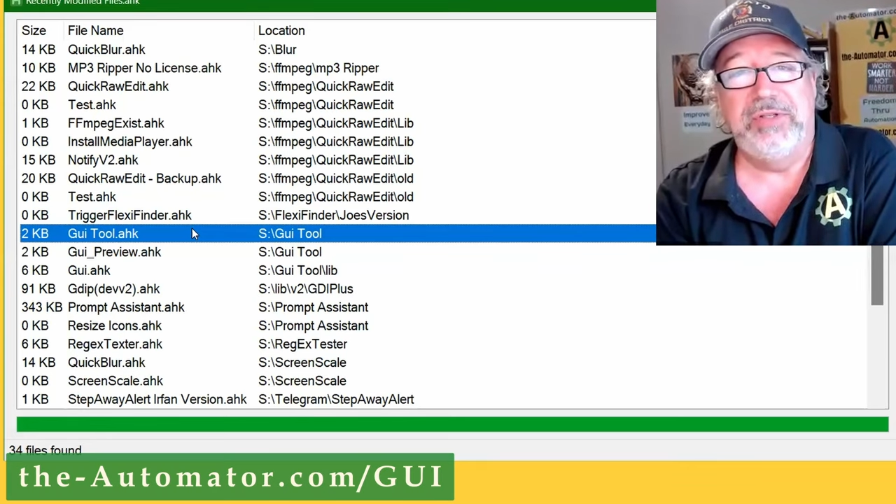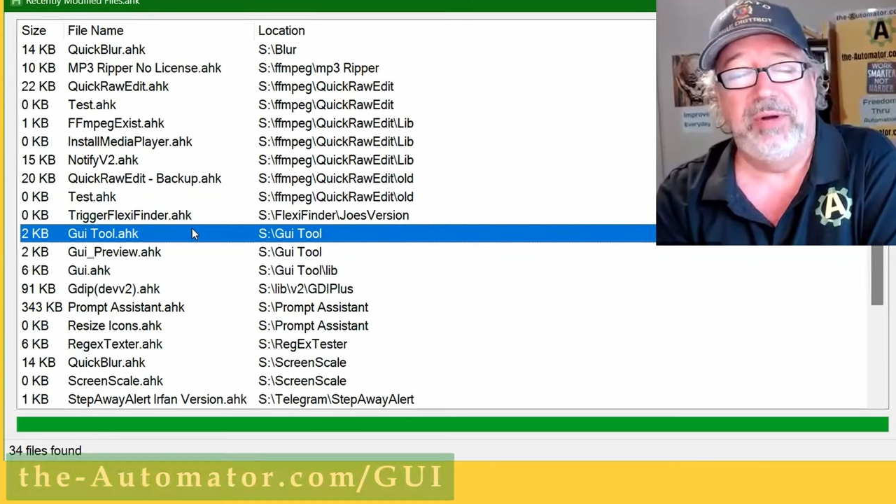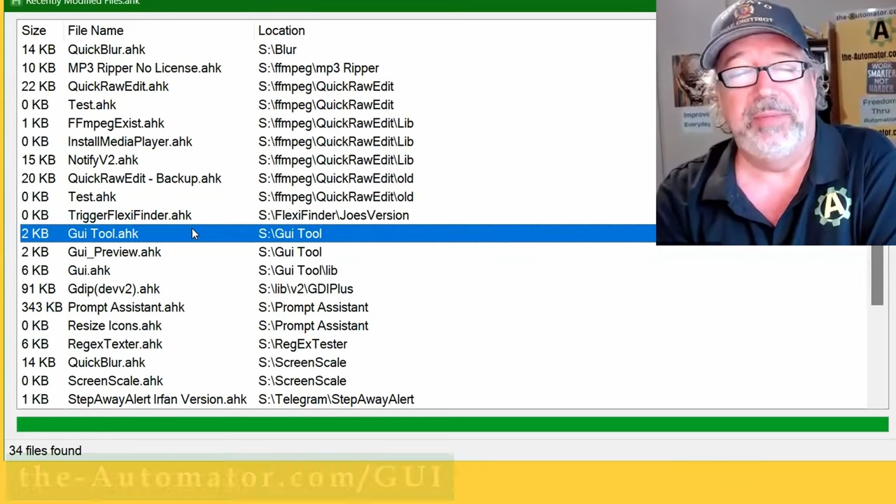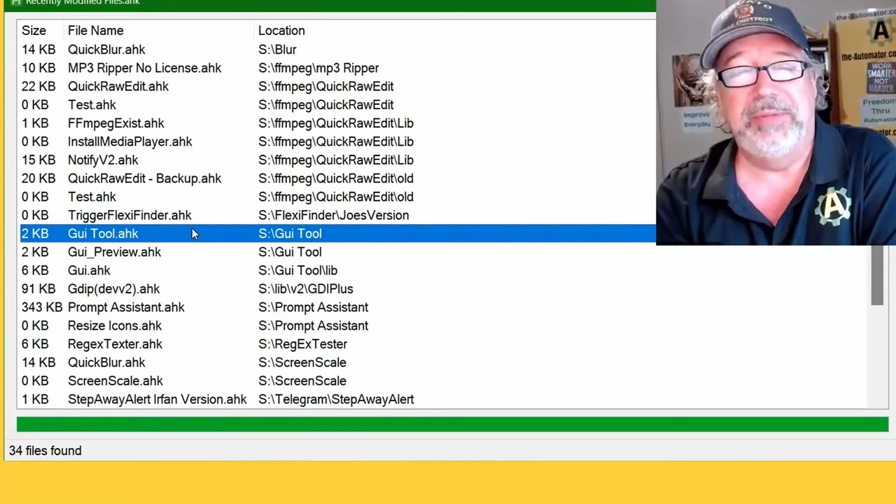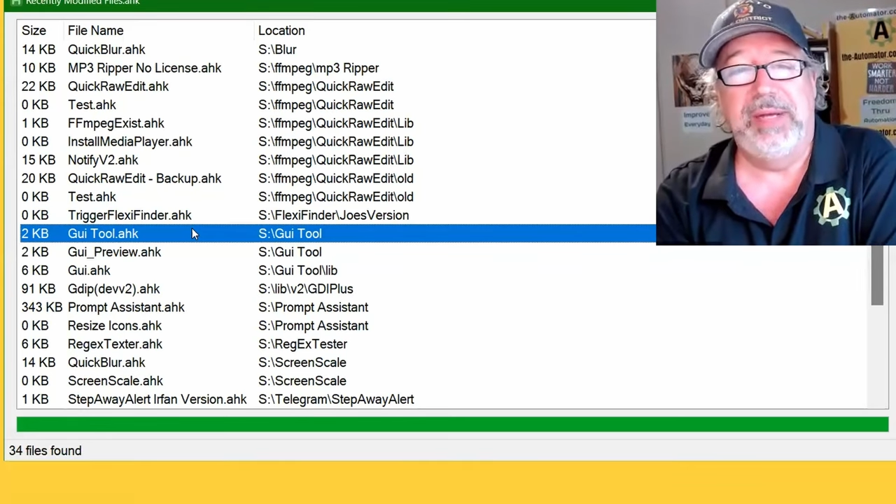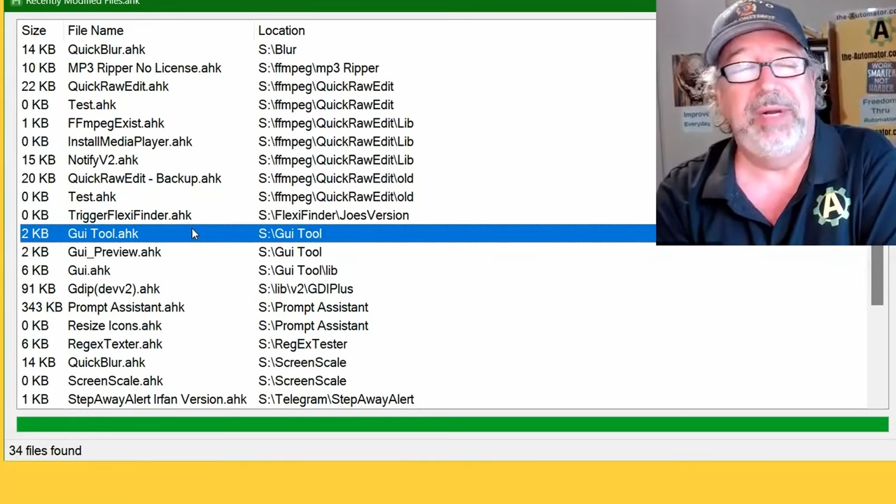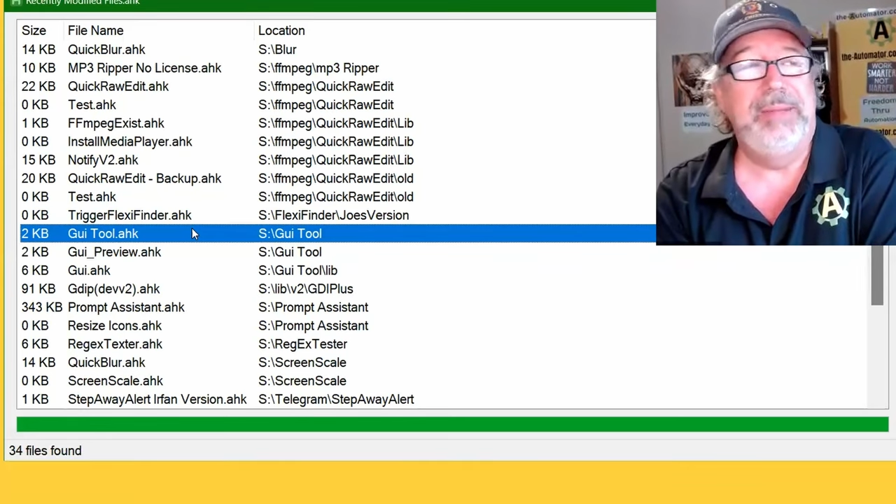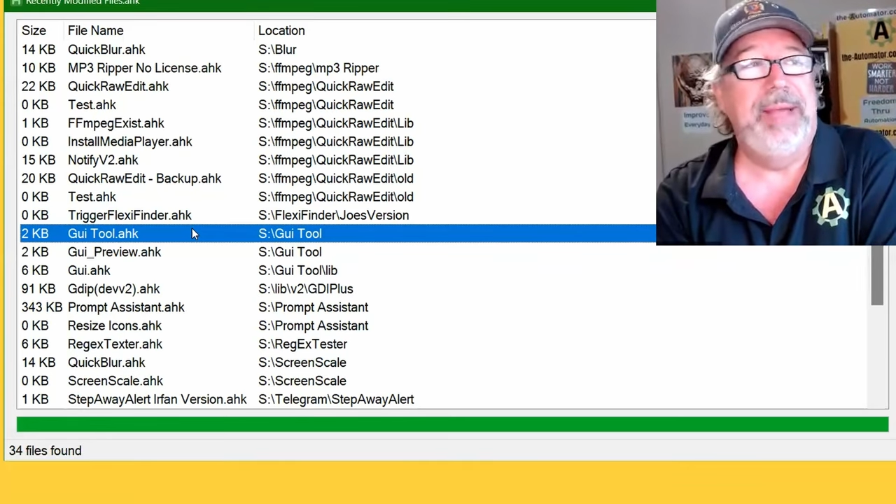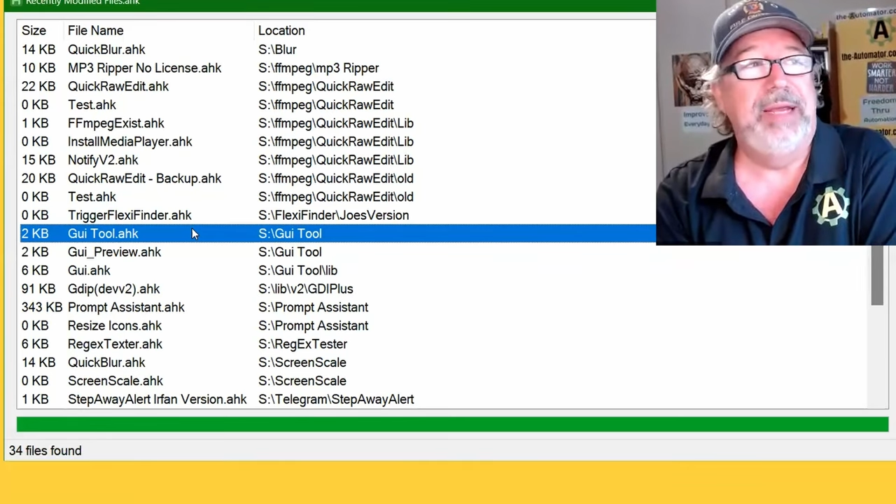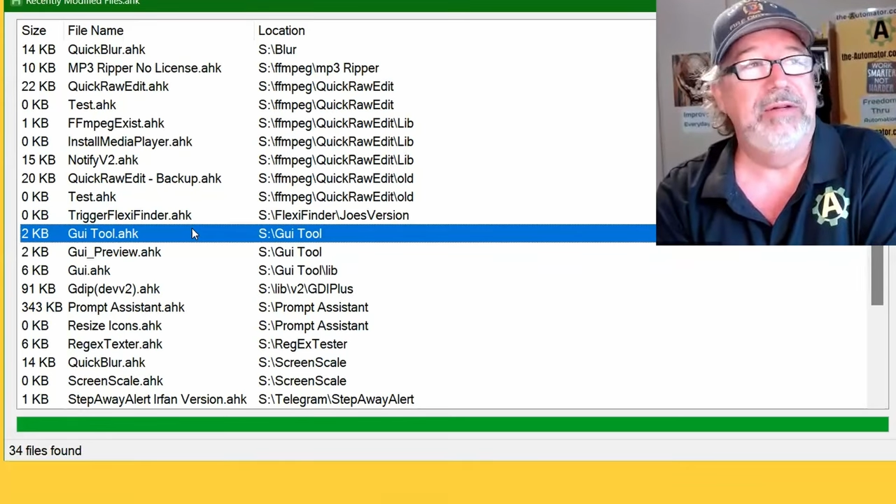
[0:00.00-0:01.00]
200%
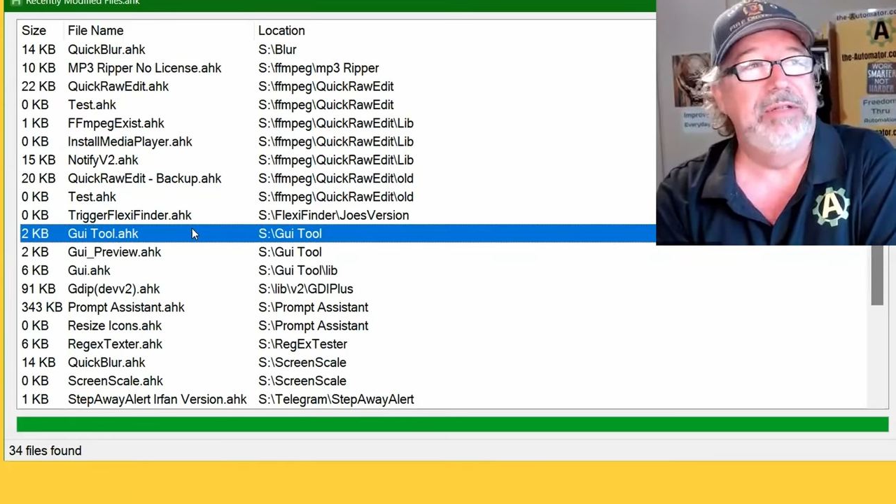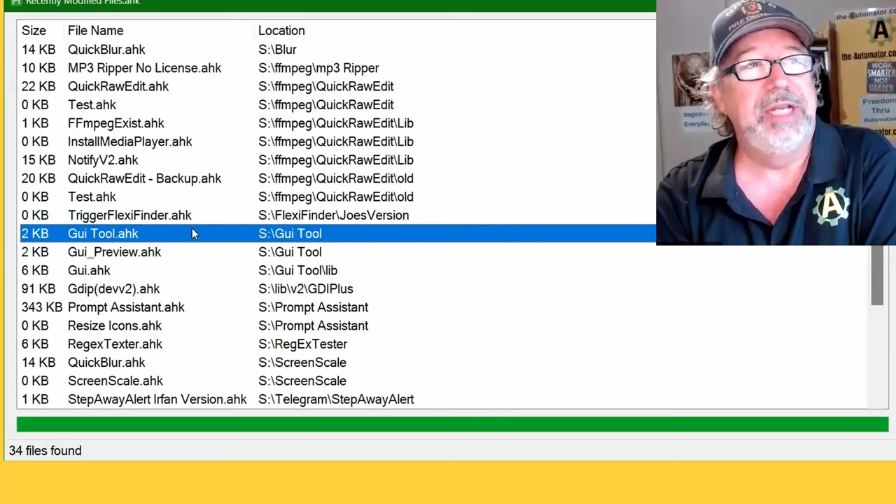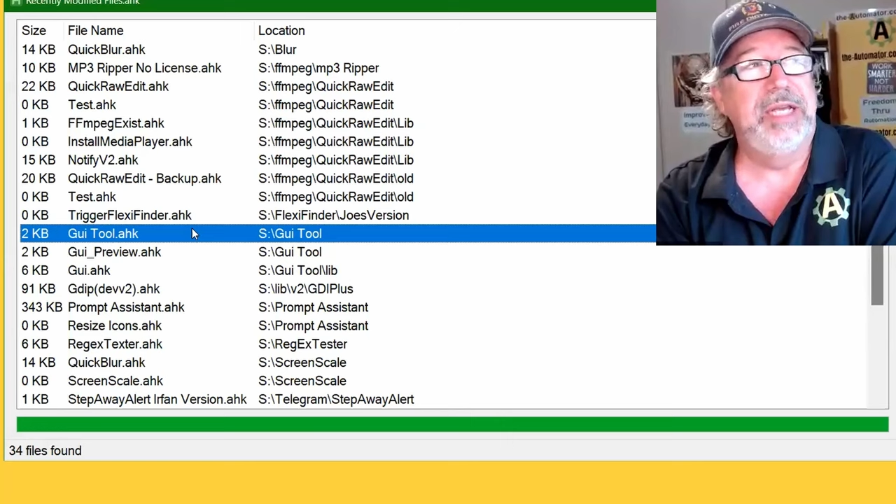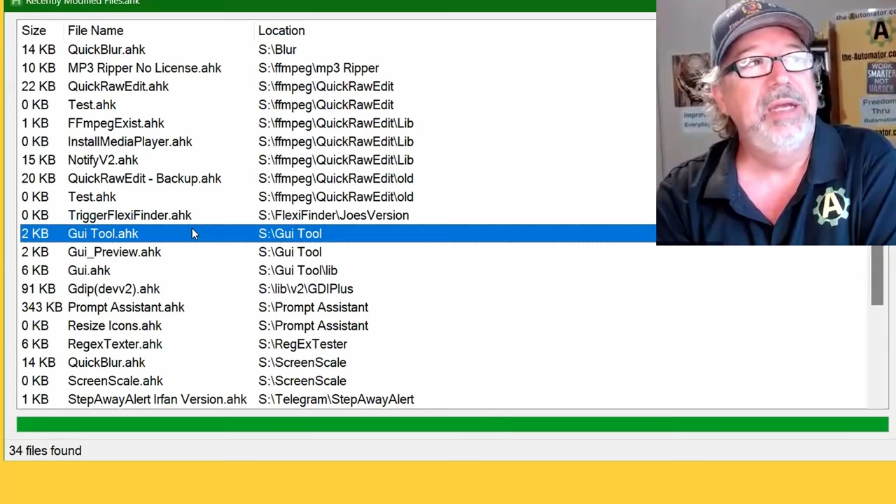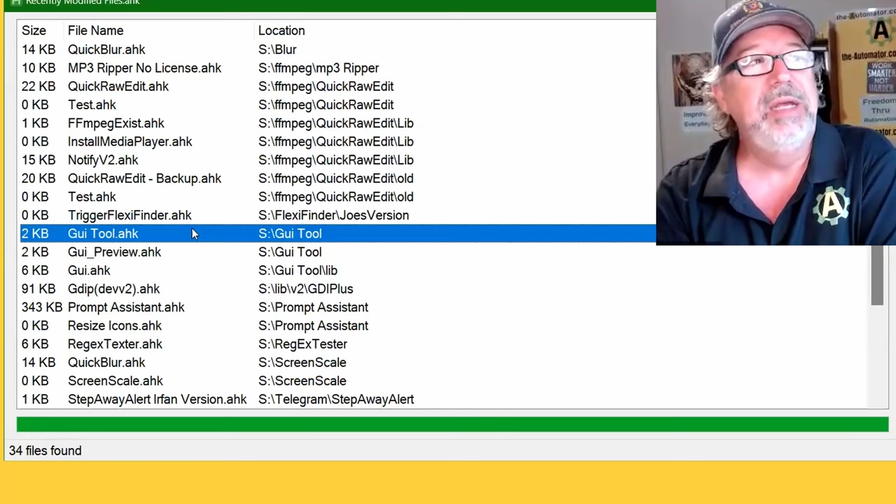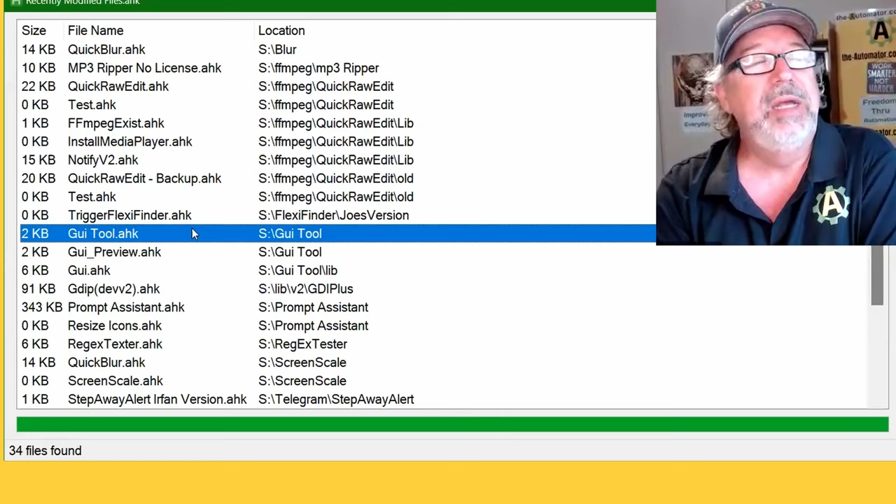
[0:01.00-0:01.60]
money back guarantee.